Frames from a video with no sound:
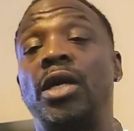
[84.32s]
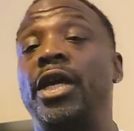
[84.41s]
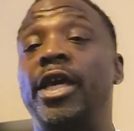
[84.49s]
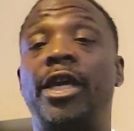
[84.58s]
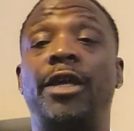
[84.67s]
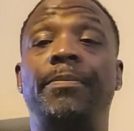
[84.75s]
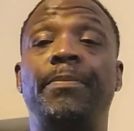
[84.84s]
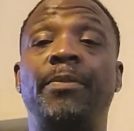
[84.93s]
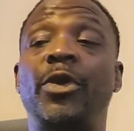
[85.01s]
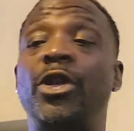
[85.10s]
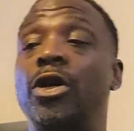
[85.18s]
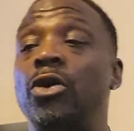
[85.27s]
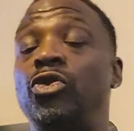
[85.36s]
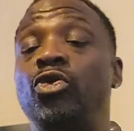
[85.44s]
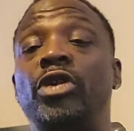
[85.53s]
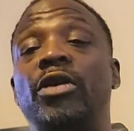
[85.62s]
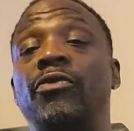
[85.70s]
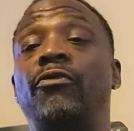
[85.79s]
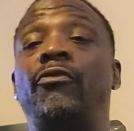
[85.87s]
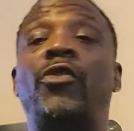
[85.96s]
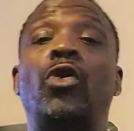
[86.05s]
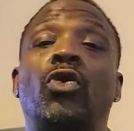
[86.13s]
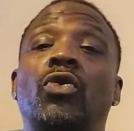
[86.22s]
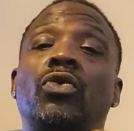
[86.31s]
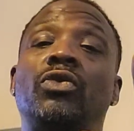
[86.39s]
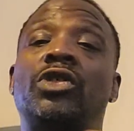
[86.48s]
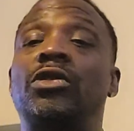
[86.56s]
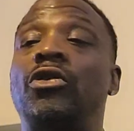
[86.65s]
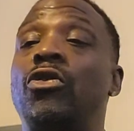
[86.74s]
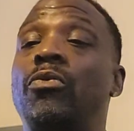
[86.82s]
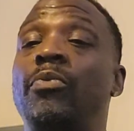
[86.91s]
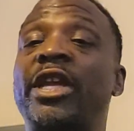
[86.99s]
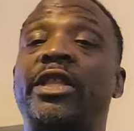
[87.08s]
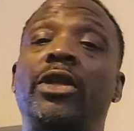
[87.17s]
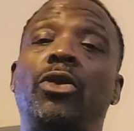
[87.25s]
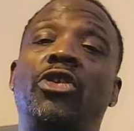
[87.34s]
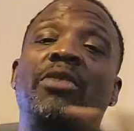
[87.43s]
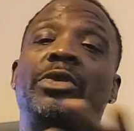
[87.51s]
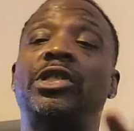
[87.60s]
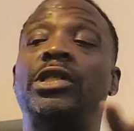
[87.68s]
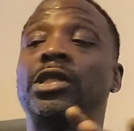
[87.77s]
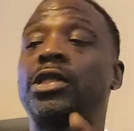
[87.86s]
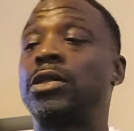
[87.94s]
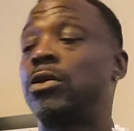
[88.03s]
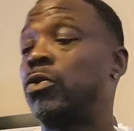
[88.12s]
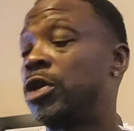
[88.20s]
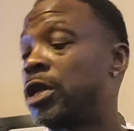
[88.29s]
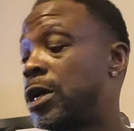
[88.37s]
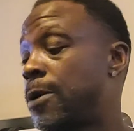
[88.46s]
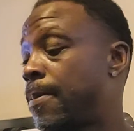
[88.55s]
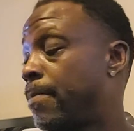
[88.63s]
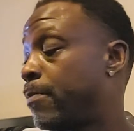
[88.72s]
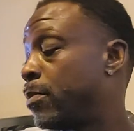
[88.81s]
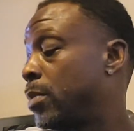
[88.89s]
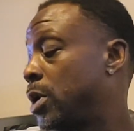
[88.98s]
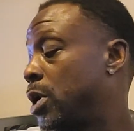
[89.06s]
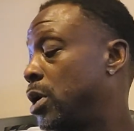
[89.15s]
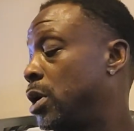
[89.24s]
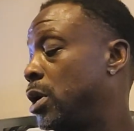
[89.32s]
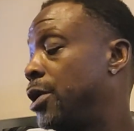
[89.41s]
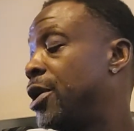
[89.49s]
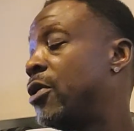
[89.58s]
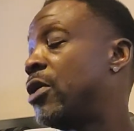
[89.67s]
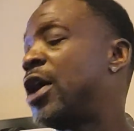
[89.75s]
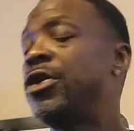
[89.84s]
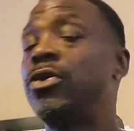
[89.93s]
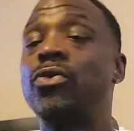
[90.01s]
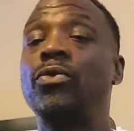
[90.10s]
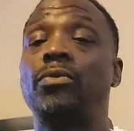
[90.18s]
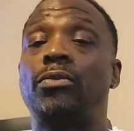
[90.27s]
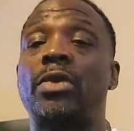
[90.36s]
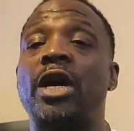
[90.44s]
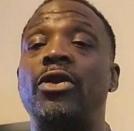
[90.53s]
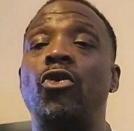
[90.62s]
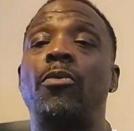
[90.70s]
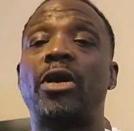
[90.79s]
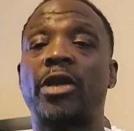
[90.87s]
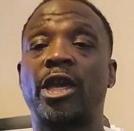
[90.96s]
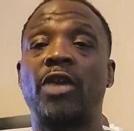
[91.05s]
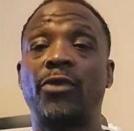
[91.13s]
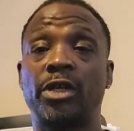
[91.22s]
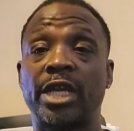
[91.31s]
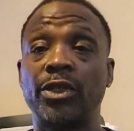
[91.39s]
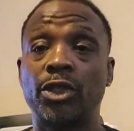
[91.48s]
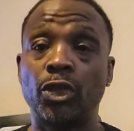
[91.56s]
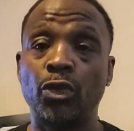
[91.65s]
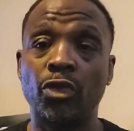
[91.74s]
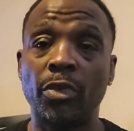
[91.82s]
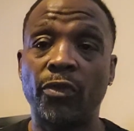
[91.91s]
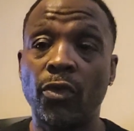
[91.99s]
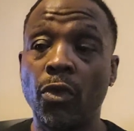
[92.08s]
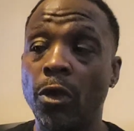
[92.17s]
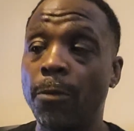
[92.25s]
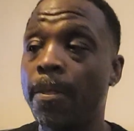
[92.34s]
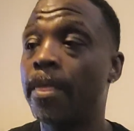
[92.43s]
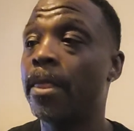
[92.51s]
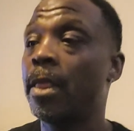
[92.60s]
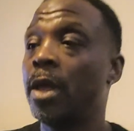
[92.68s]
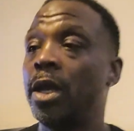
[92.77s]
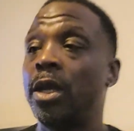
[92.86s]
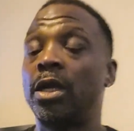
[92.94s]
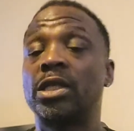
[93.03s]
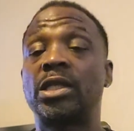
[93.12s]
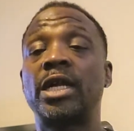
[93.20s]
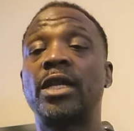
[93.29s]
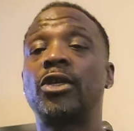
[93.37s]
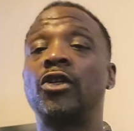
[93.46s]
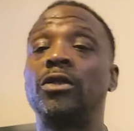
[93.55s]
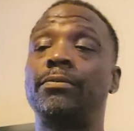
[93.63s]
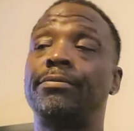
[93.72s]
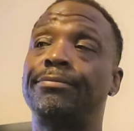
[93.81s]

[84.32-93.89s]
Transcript: and, do their photos or make their little images or whatnot. Now, I know about Canva because I used to use it before. It's not a good